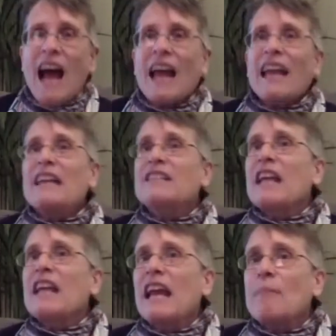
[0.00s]
It's
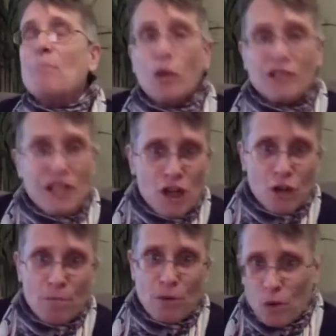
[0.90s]
a multi-year
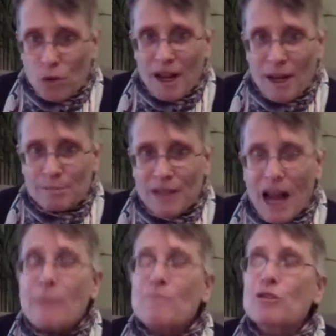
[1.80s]
program.
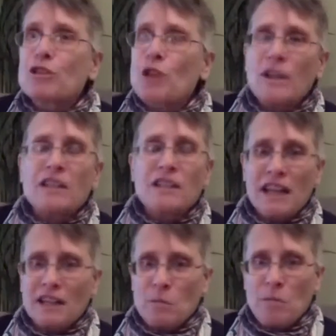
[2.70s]
I'm so
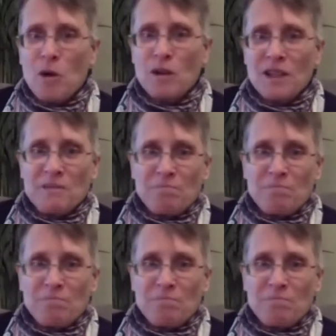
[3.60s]
excited about it.